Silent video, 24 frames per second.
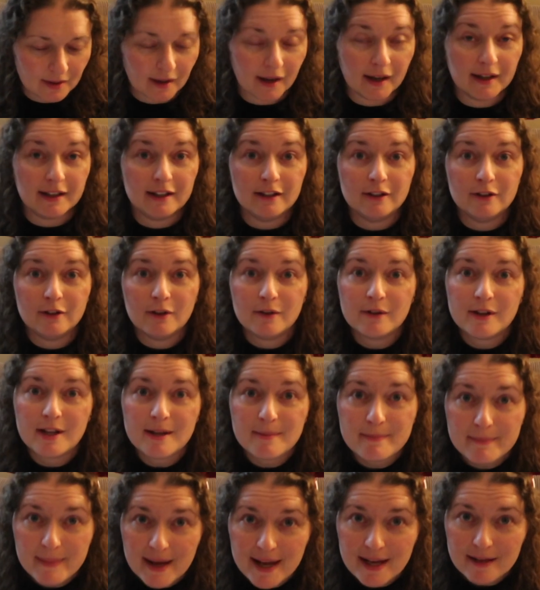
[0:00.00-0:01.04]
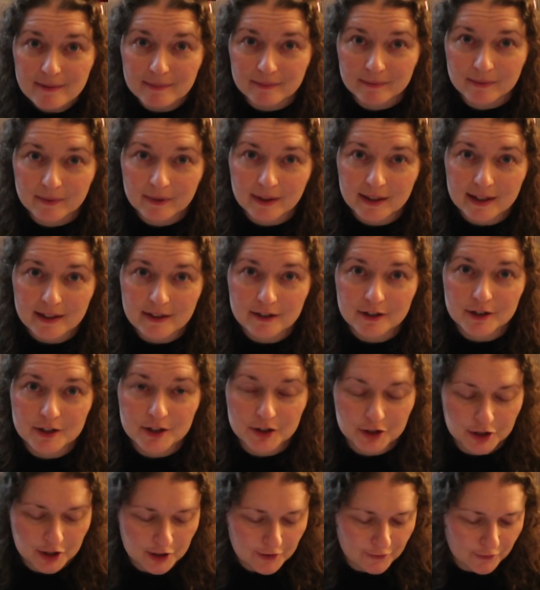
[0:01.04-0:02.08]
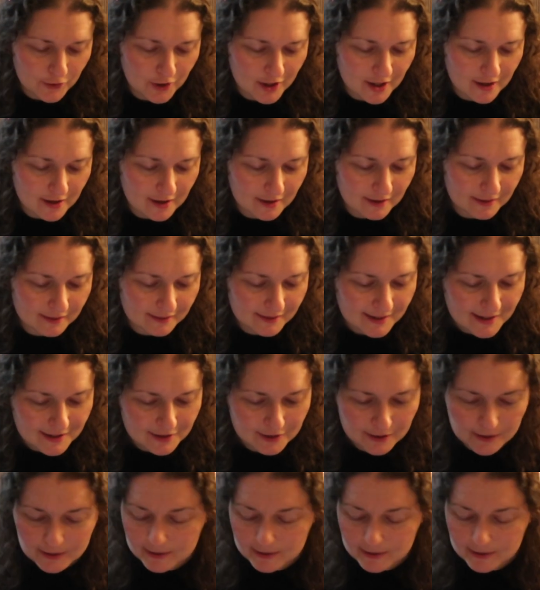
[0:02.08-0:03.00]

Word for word: I didn't know they made ears just for her. That's